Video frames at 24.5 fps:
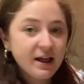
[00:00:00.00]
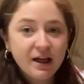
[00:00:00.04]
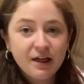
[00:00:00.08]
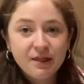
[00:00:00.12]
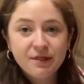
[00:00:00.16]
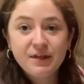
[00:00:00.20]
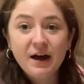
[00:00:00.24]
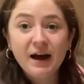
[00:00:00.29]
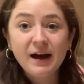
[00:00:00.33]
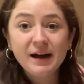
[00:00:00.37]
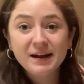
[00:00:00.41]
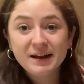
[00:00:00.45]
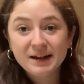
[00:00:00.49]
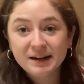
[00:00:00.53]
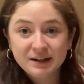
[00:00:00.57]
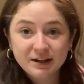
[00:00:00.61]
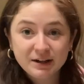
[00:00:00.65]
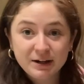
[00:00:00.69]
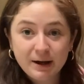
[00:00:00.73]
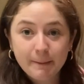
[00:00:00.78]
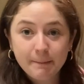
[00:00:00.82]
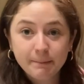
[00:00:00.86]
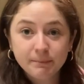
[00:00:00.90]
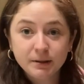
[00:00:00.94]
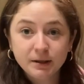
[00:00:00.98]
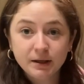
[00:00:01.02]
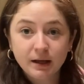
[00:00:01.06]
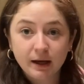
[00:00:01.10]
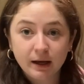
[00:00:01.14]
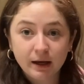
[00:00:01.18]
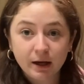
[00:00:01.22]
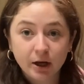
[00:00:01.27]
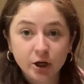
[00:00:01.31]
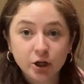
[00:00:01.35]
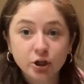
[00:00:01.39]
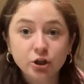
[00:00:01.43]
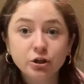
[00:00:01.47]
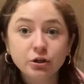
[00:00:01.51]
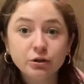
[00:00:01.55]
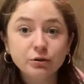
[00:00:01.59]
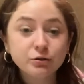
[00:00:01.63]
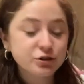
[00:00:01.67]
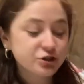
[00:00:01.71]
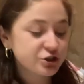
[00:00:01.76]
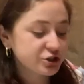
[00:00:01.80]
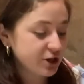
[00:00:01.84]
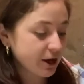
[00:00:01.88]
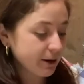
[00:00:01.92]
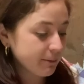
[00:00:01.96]
That ended up being a
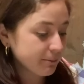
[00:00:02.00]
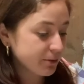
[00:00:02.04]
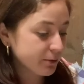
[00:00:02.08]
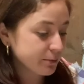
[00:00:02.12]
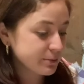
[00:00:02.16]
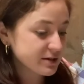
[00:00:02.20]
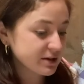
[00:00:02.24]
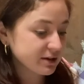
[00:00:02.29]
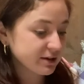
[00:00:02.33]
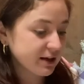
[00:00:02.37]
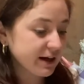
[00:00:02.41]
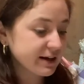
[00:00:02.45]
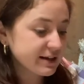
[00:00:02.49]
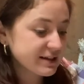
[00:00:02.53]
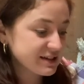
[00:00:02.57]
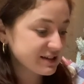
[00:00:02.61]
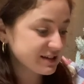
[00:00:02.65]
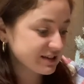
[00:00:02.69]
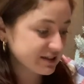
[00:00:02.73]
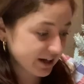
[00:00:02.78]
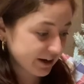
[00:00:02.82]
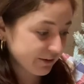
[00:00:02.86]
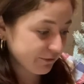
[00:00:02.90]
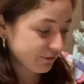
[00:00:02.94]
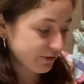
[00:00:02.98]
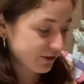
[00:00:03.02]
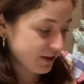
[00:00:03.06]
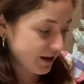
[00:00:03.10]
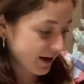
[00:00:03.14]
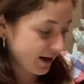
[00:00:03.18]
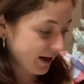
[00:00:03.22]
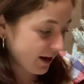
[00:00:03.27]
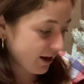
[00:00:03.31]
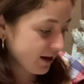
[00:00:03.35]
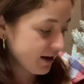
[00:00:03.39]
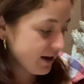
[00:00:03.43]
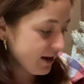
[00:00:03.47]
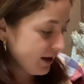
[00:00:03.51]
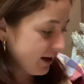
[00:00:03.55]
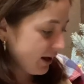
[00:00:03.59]
huge dump. There was a lot of stuff there.